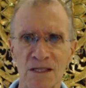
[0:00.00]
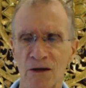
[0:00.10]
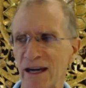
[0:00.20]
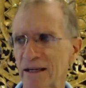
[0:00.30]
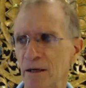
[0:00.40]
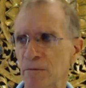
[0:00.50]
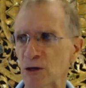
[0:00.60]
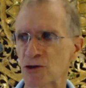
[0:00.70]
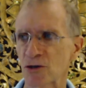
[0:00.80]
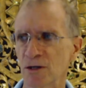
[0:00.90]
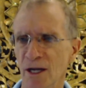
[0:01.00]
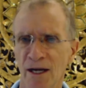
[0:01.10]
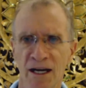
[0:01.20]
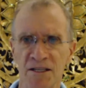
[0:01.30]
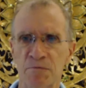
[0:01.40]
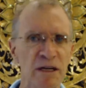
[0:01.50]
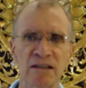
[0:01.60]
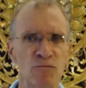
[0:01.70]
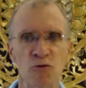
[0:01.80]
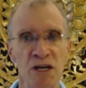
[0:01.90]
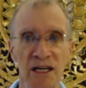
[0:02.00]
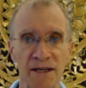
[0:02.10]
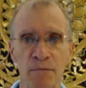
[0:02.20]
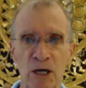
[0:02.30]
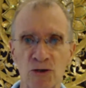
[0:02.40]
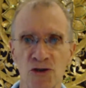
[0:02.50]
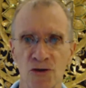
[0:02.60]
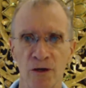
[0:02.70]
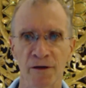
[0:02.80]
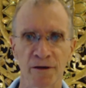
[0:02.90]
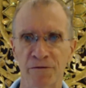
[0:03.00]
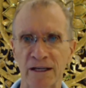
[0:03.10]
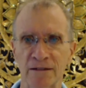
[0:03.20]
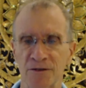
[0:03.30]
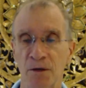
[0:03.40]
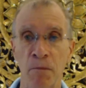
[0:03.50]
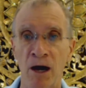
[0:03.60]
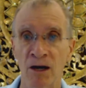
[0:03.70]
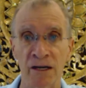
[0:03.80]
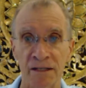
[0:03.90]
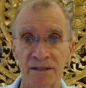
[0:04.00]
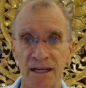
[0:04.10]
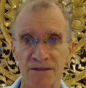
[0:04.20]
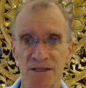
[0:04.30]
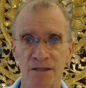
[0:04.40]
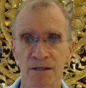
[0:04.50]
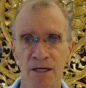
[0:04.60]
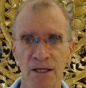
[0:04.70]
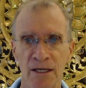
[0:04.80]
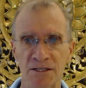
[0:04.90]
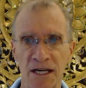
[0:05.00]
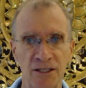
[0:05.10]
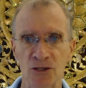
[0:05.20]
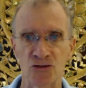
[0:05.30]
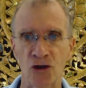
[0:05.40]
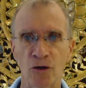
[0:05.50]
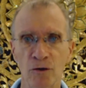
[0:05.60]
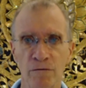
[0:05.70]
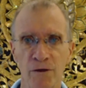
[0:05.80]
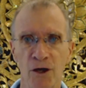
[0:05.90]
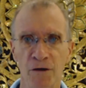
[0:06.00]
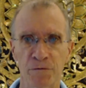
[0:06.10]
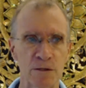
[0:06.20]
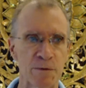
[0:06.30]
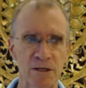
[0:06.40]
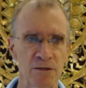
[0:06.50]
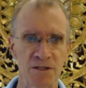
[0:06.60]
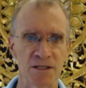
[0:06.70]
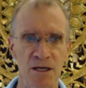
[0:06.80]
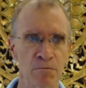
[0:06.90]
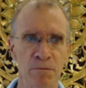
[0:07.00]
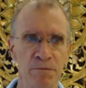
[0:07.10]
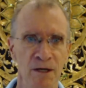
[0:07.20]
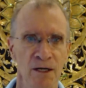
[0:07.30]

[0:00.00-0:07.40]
So how can emotional, and it's been really emotional, and the fact that the mind had to take control of life was because the